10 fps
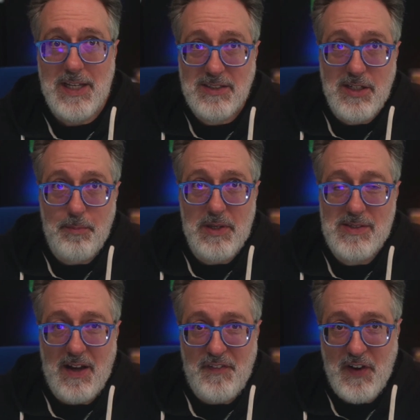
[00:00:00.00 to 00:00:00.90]
Next up is
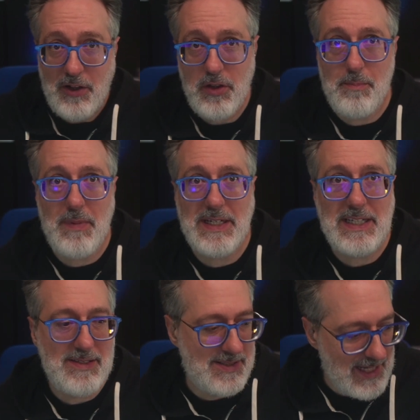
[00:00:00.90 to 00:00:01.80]
our Follow the
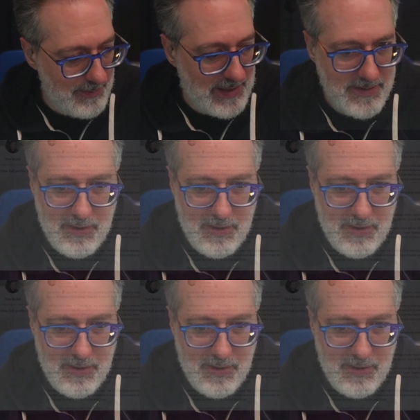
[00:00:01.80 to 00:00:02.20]
Money segment.